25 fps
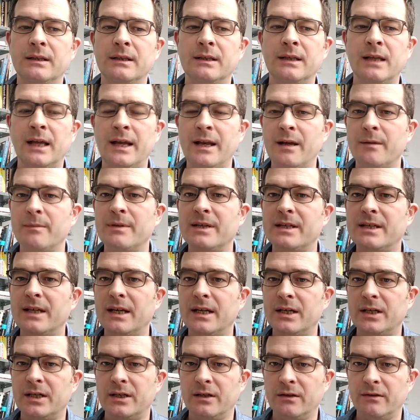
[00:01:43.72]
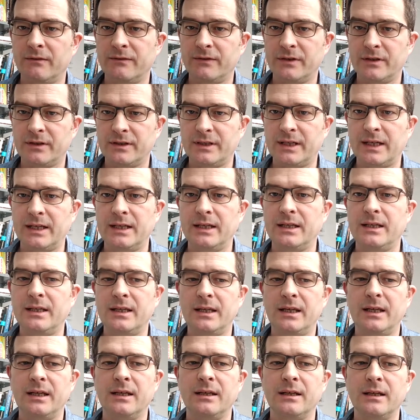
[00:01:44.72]
dynamization of
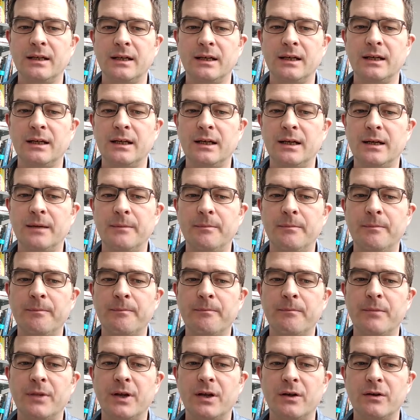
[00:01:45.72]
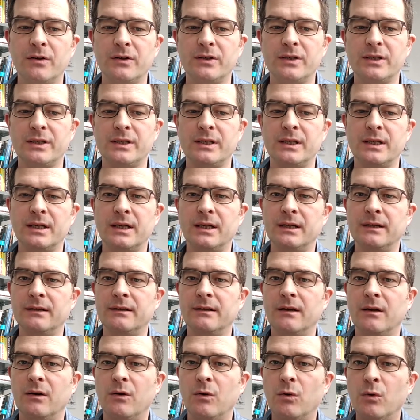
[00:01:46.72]
society, because the
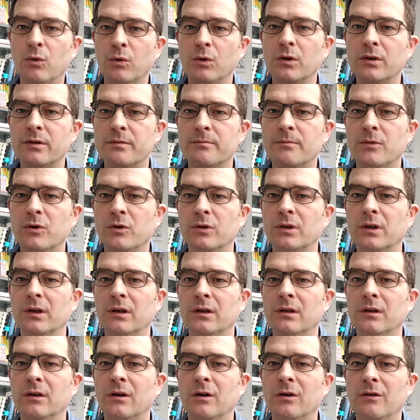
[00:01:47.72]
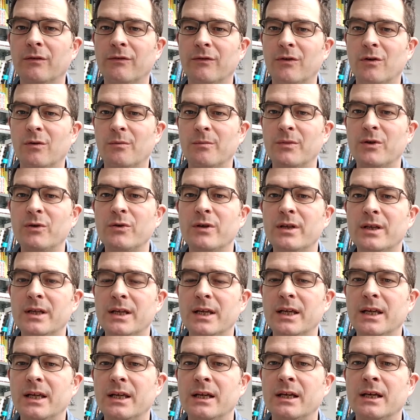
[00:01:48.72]
old model of
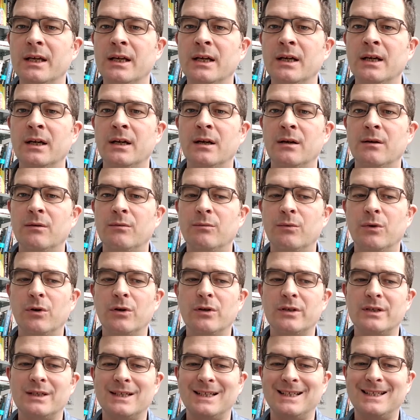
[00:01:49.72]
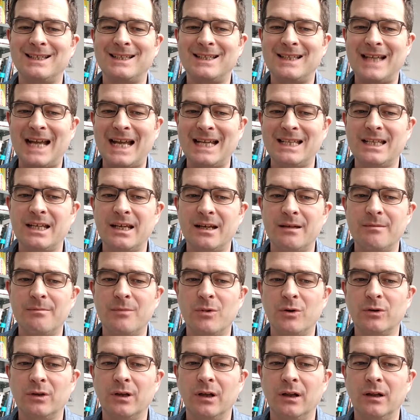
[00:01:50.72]
community was a static
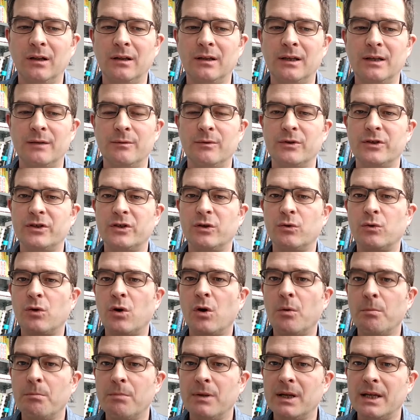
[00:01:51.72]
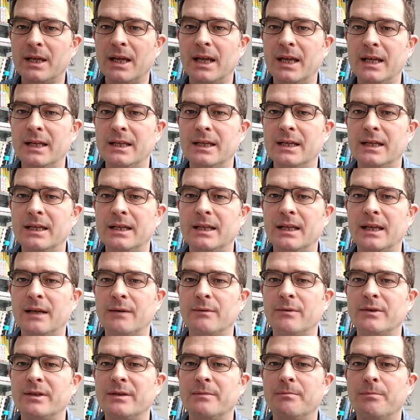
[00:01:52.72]
model that was so complicated that
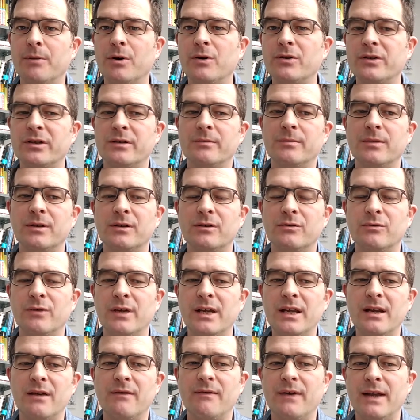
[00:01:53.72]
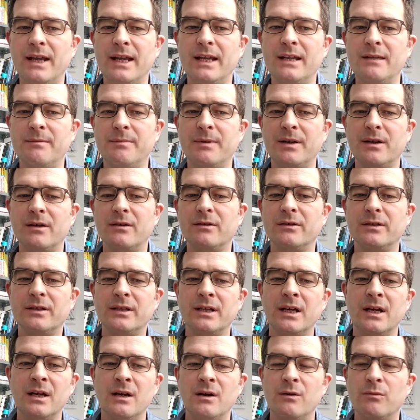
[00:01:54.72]
it was impossible to innovate, because
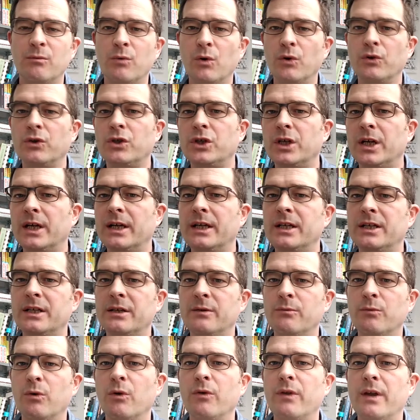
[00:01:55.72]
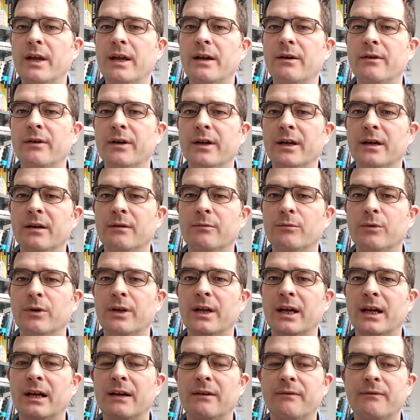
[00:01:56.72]
one change in one area would
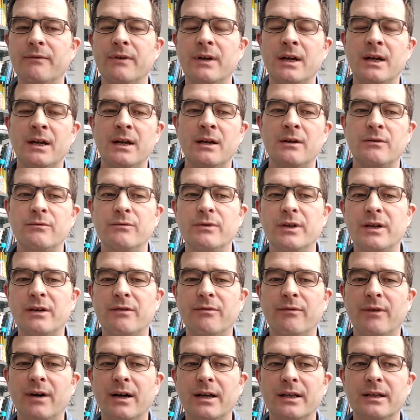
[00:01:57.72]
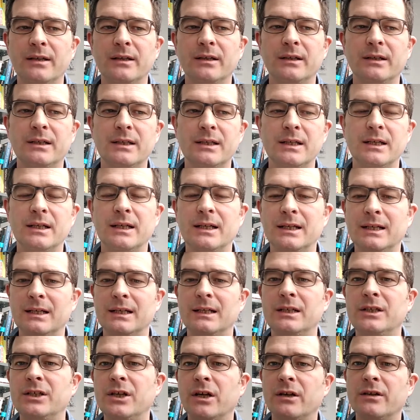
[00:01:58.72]
have required
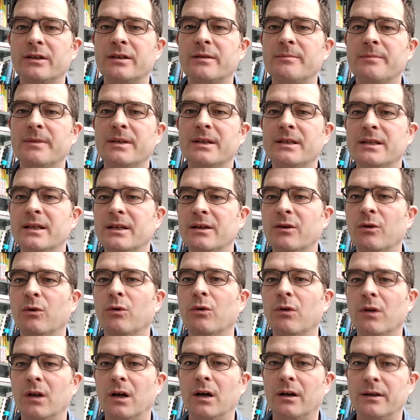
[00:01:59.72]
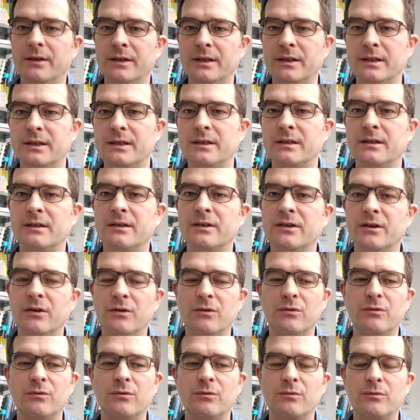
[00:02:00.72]
adjustments in all others.
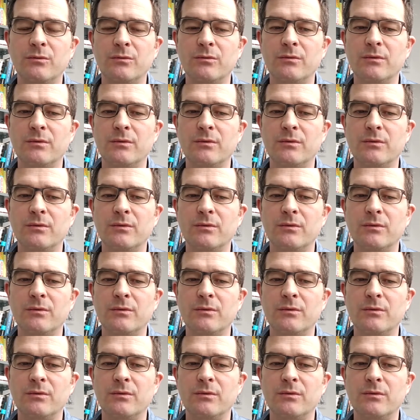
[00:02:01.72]
So